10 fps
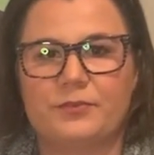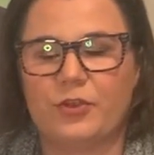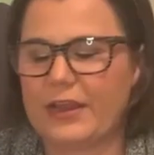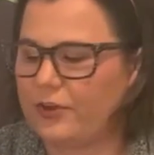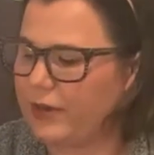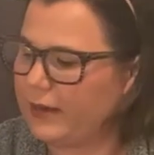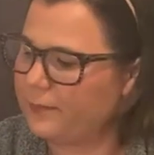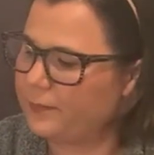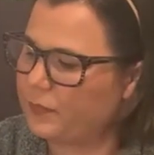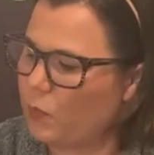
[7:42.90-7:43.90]
Great, great.
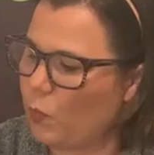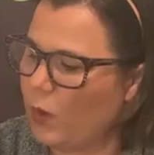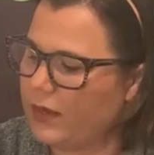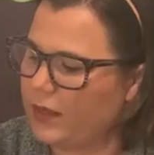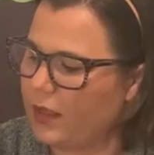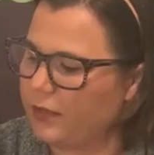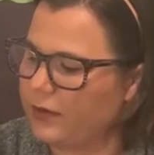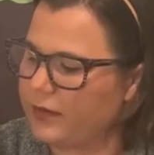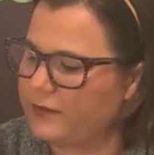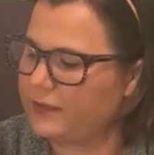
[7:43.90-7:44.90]
What color
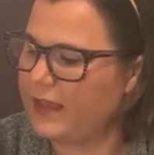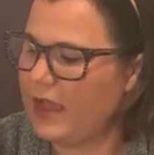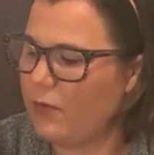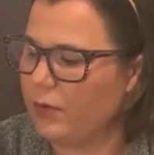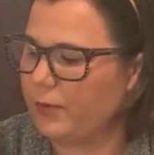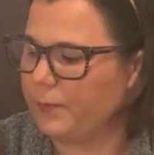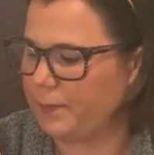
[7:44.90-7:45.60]
is the owl?